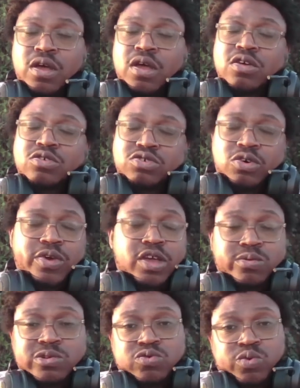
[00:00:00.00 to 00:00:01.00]
So it
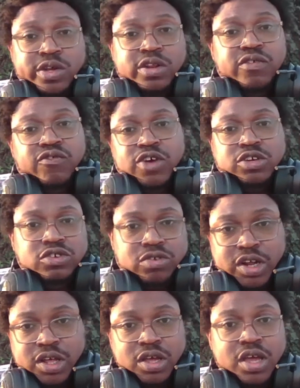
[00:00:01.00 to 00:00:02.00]
was really
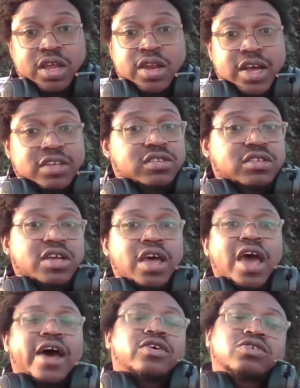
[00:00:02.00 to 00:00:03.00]
frustrating, and that's
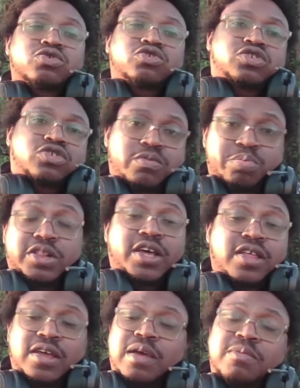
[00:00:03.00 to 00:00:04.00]
how you should play the
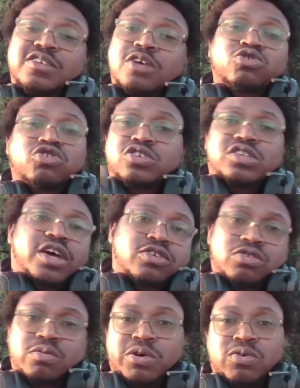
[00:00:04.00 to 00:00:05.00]
game. That's how you should scout your
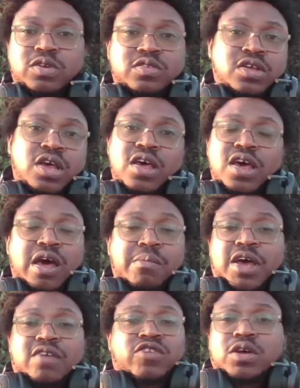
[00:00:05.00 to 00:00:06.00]
opponents. I mean,
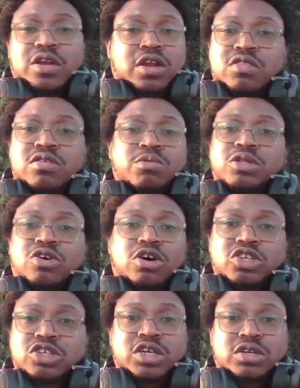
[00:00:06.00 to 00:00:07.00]
I've done nothing but talk
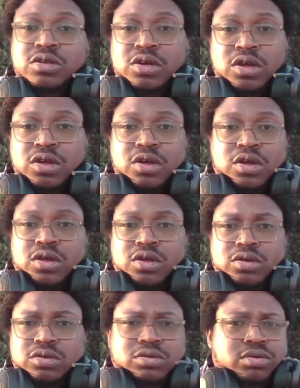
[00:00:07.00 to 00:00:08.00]
shit.
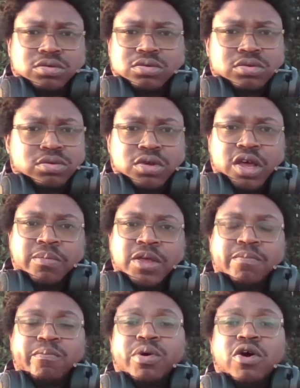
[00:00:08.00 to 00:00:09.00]
I
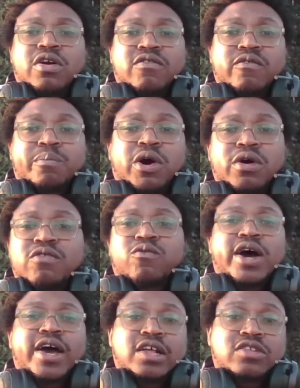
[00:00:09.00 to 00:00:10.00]
mean, part of part of
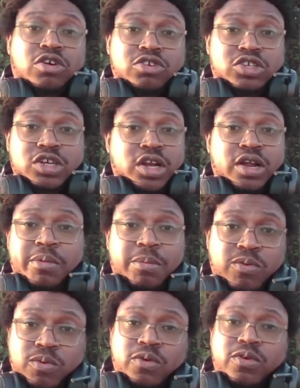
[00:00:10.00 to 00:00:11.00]
why I talk shit, and I'm gonna be
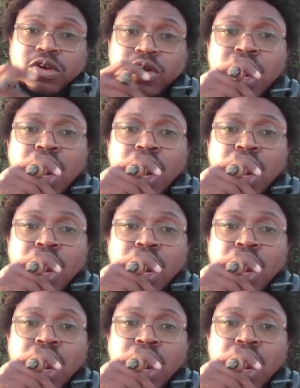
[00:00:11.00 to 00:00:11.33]
real here